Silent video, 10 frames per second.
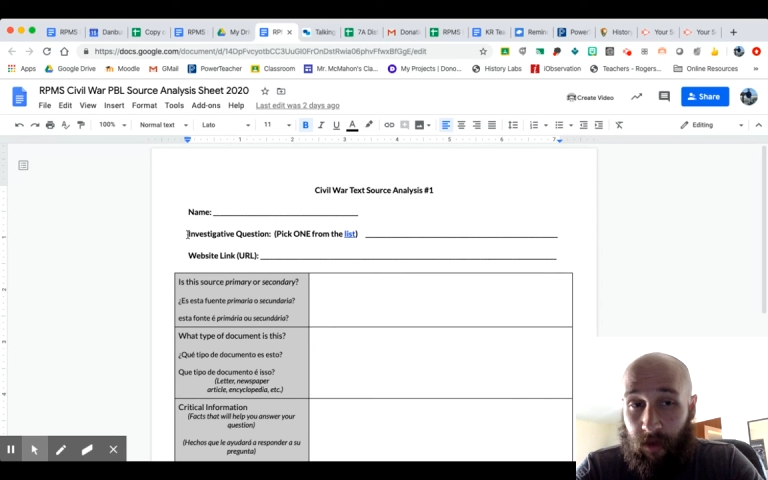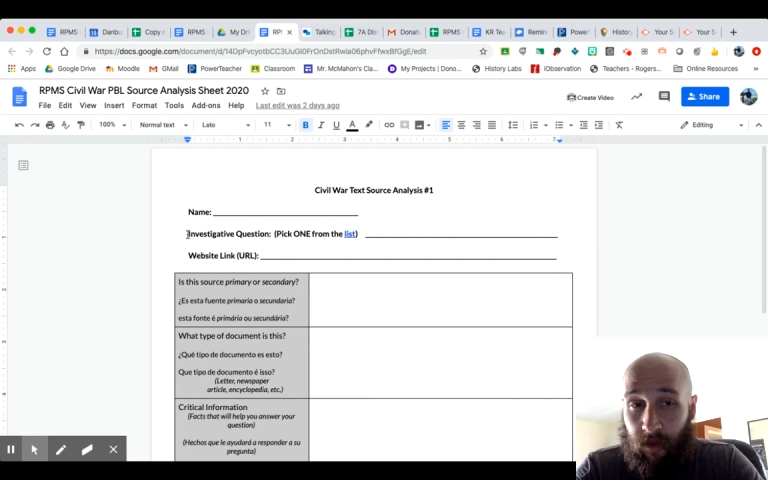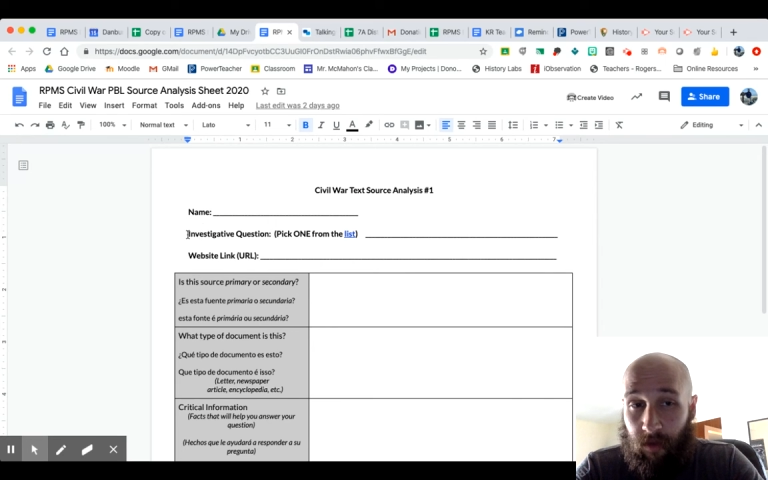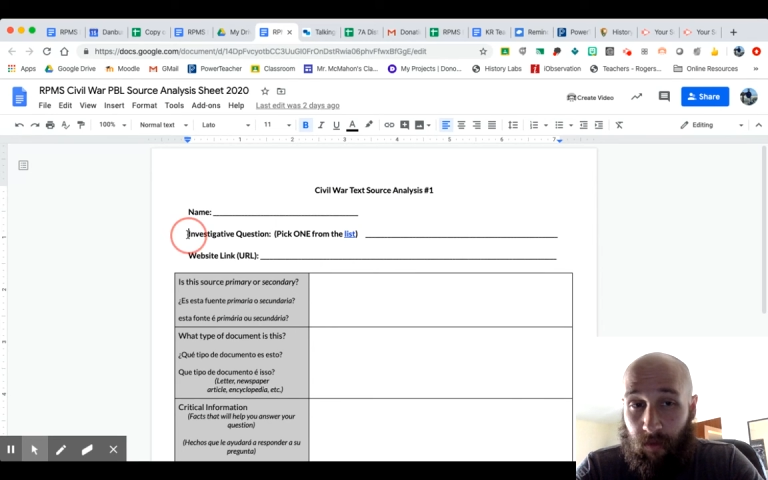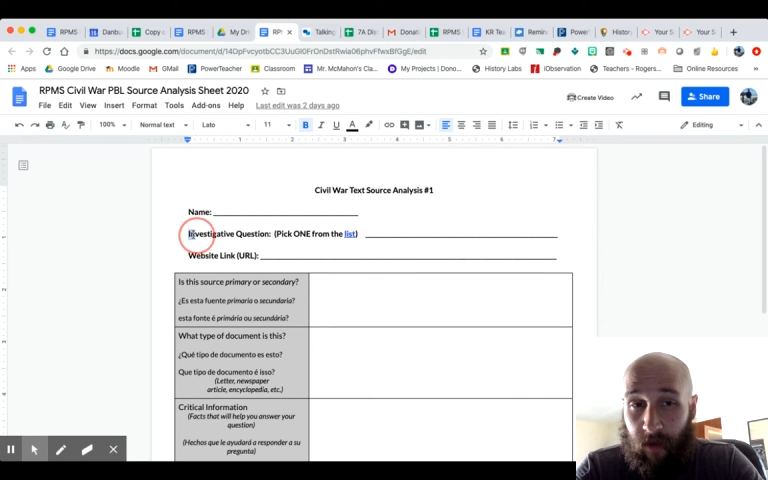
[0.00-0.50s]

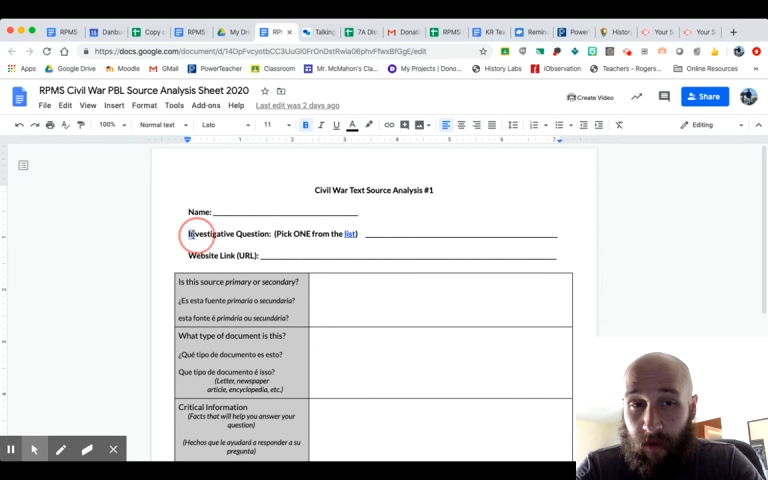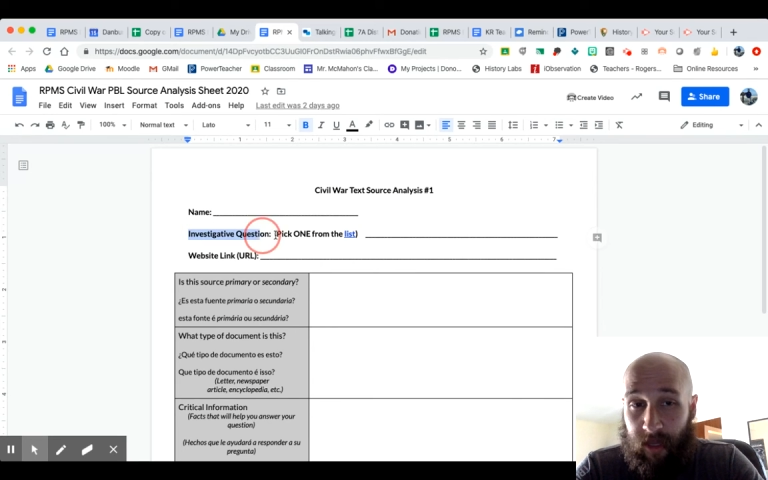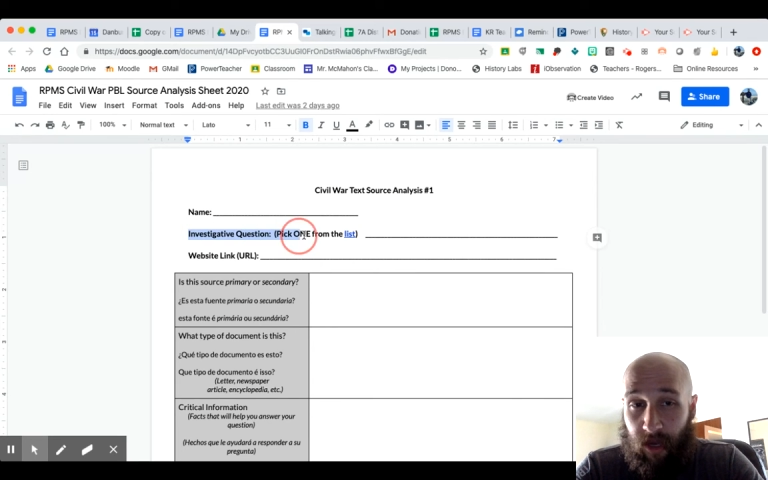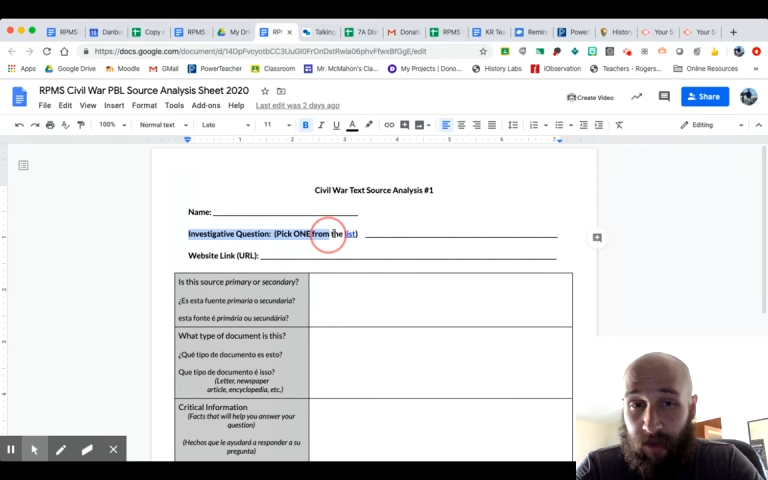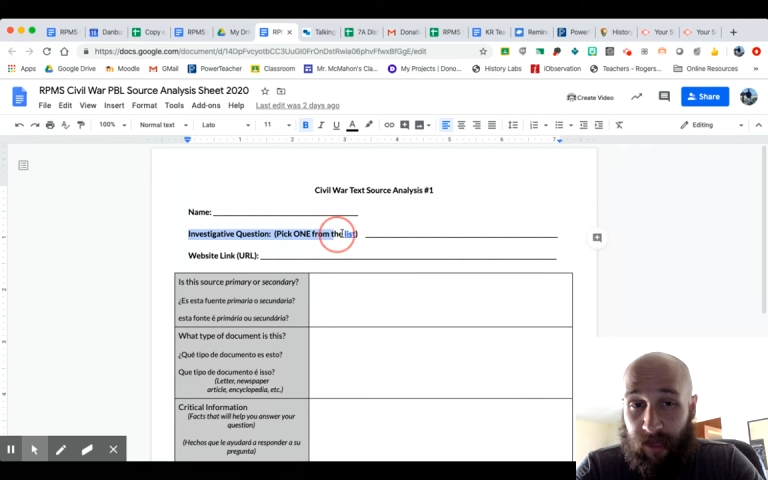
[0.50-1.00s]
right here
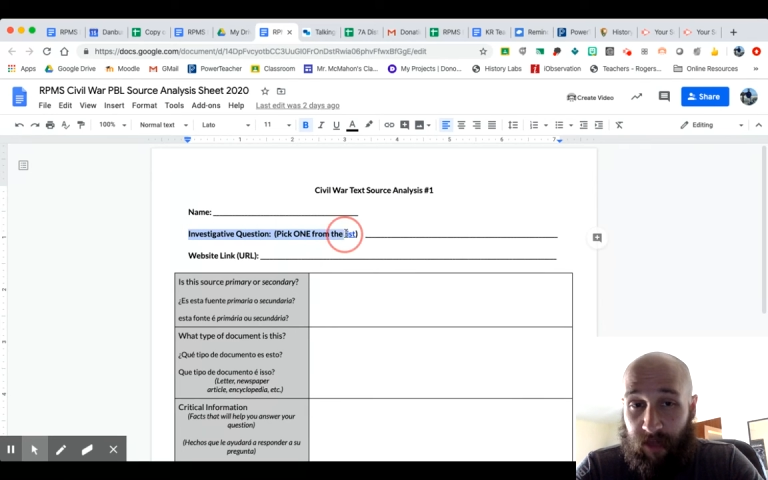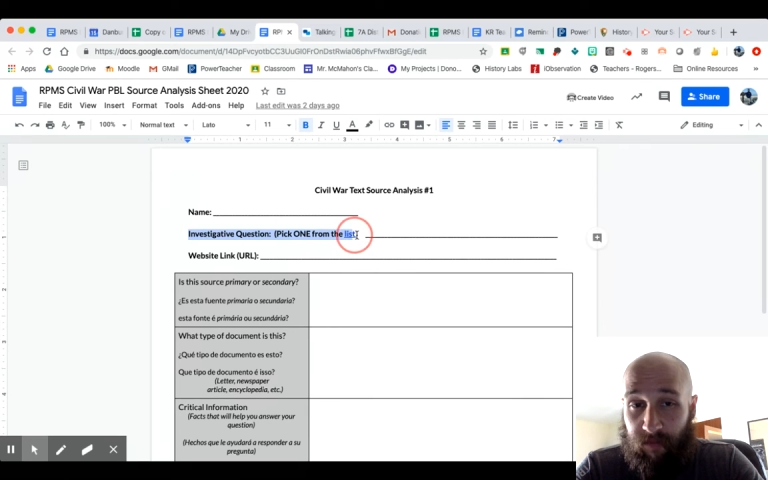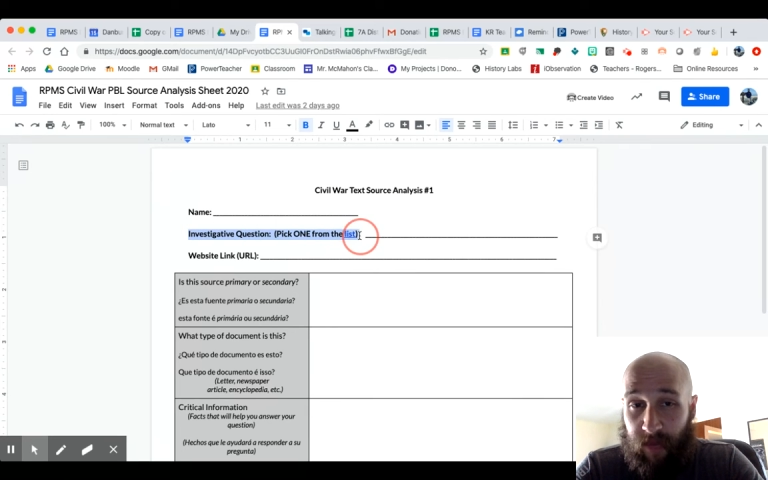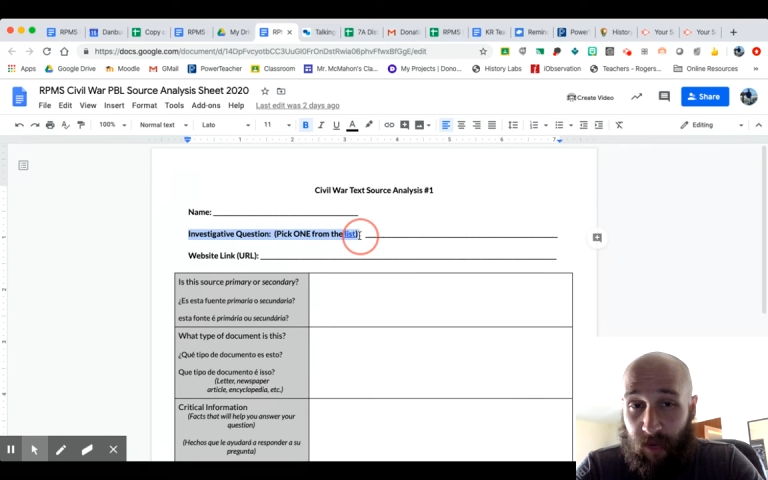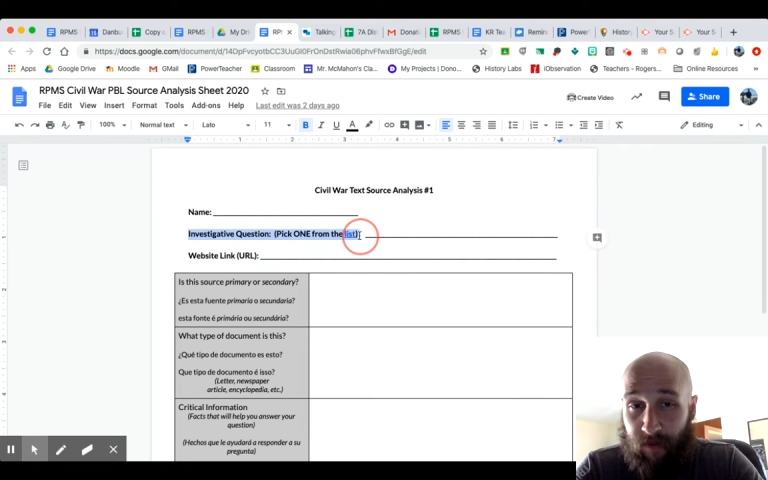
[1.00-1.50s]
where it says
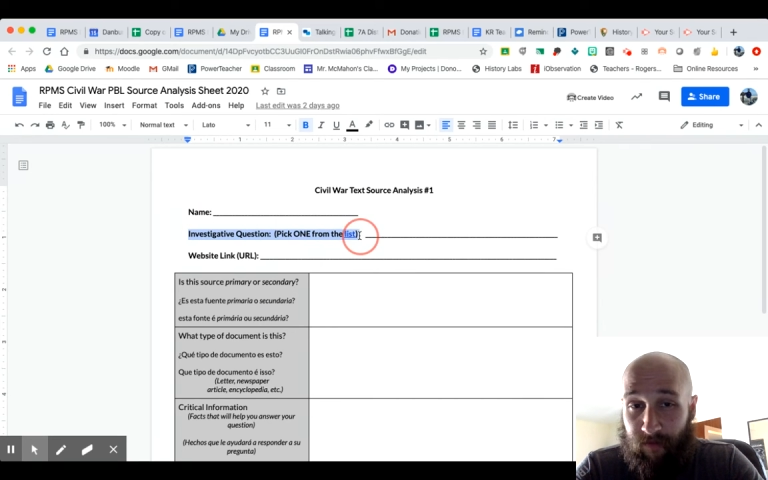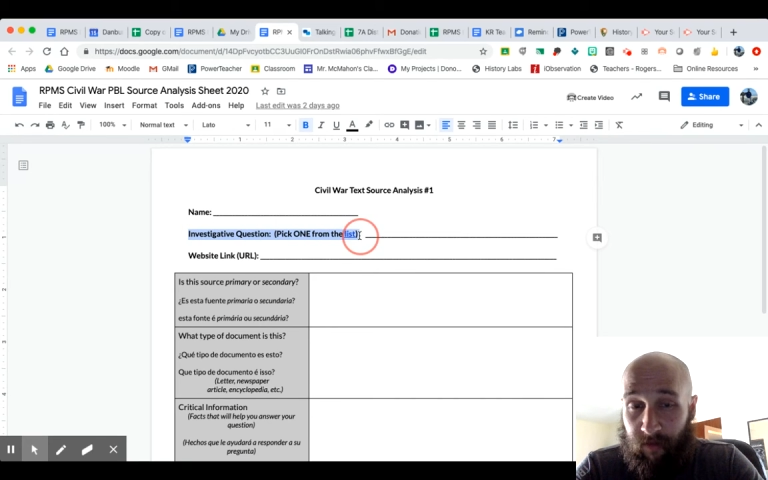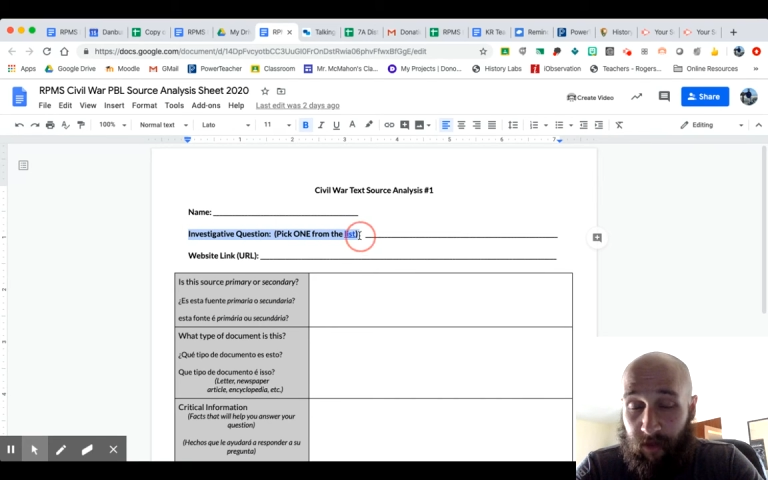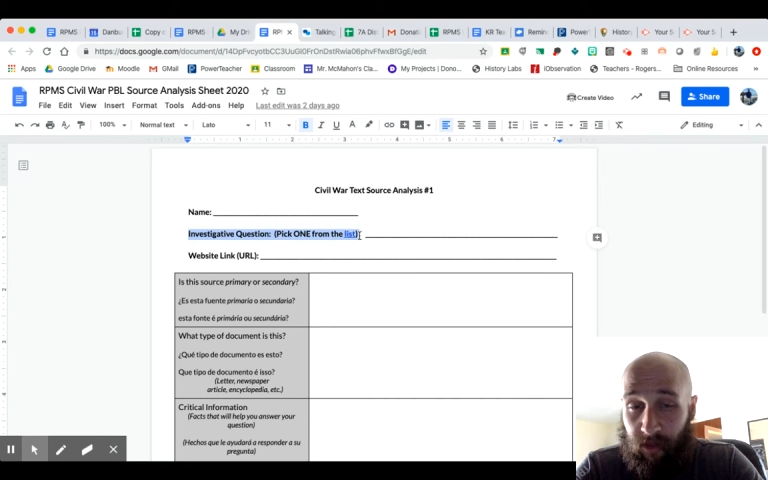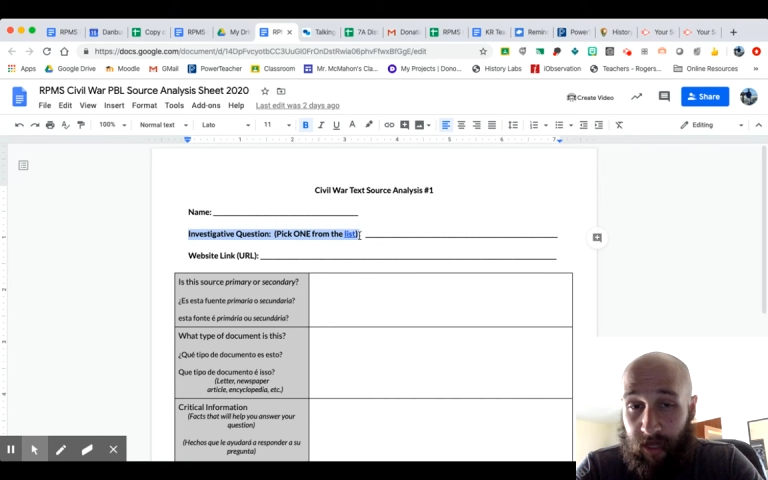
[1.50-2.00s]
pick one from
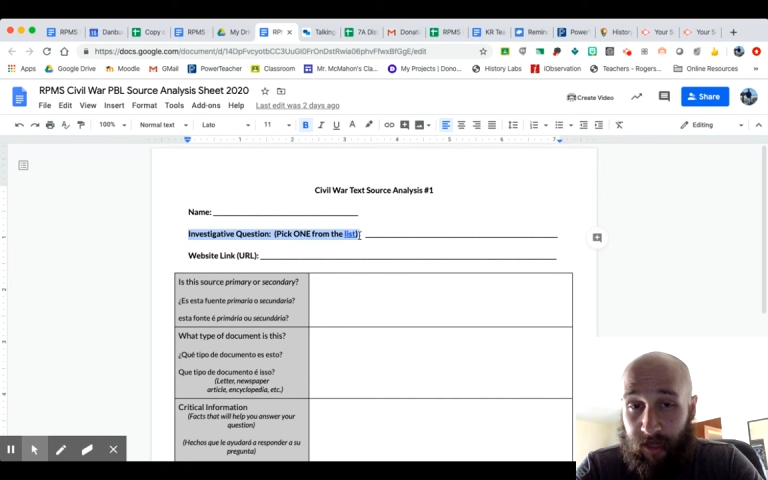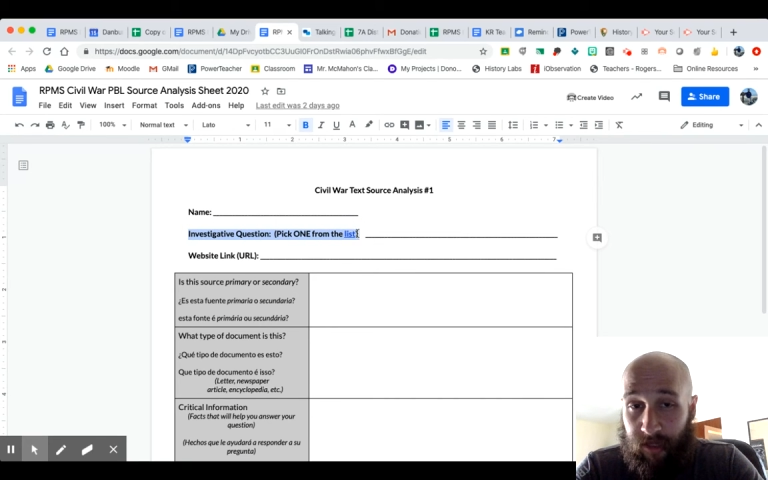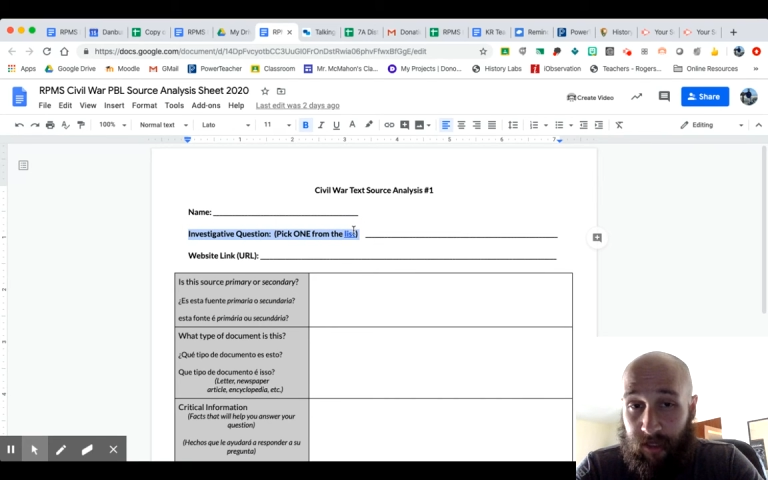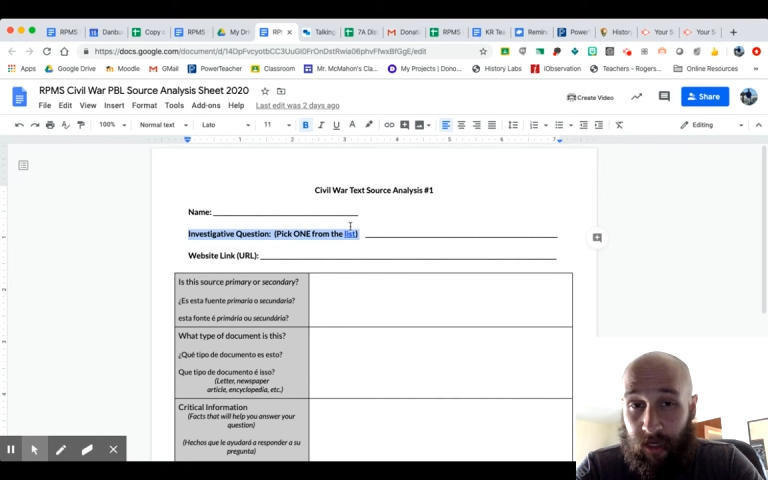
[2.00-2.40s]
the list,